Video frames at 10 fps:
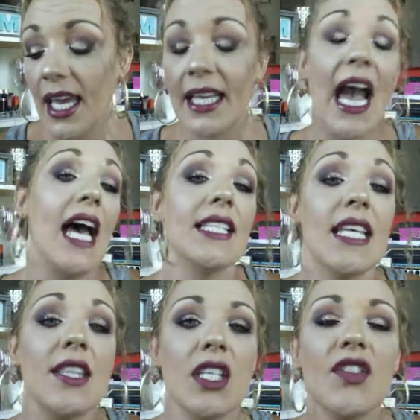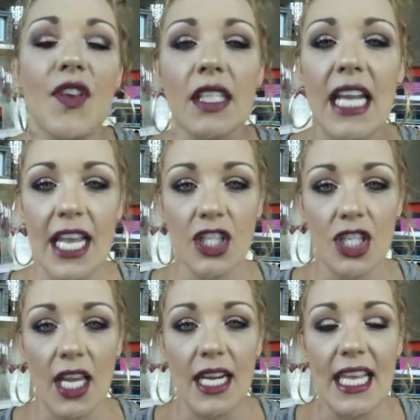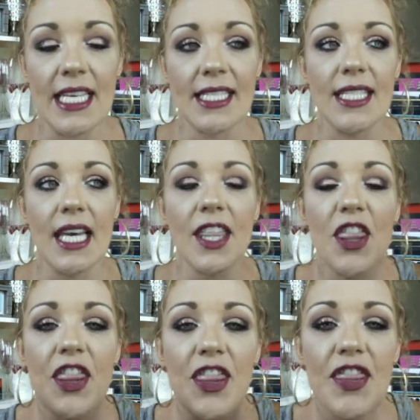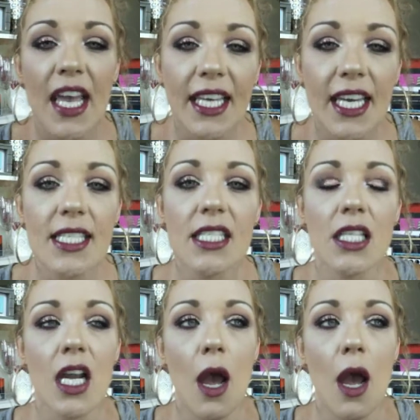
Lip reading: Guys, this foundation is the thickest,